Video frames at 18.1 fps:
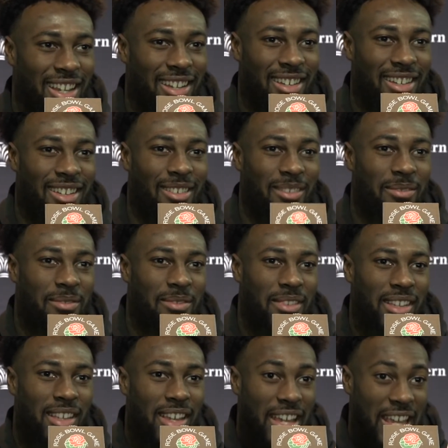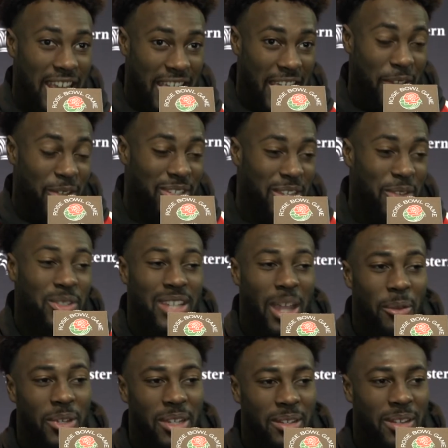And he
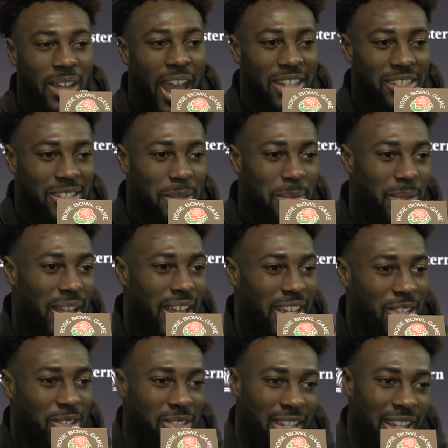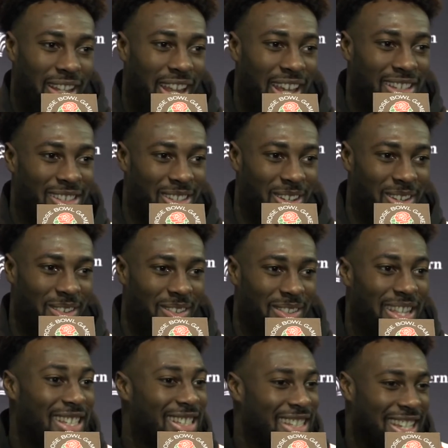was able to actually play at UCLA, so
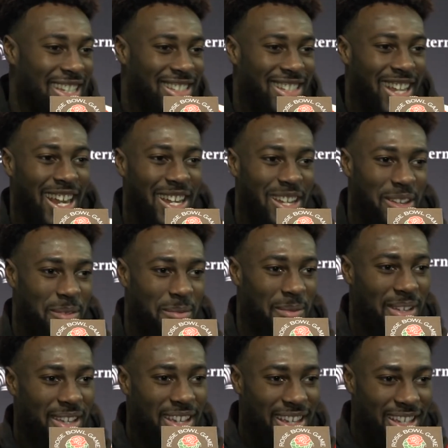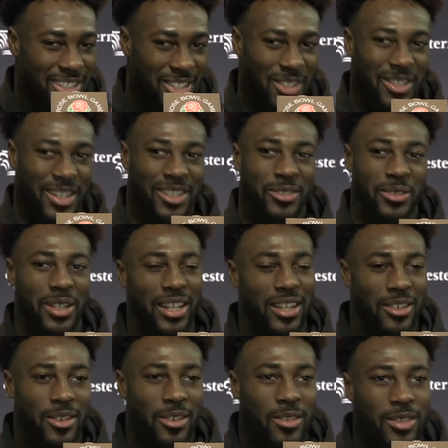this is his stadium. So it's
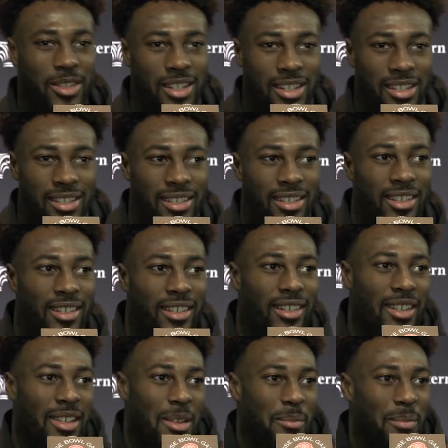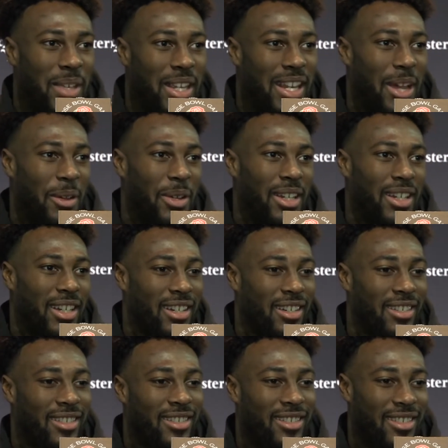really cool just being able
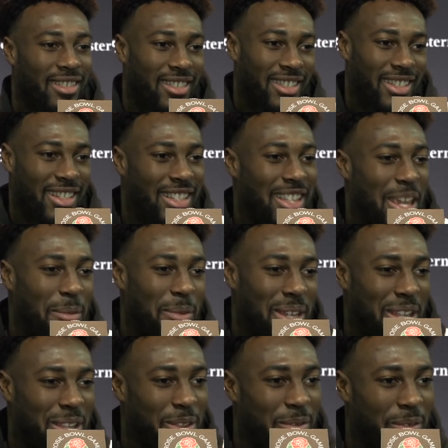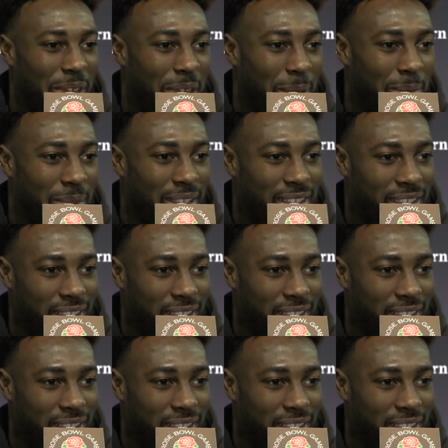to keep it in the family.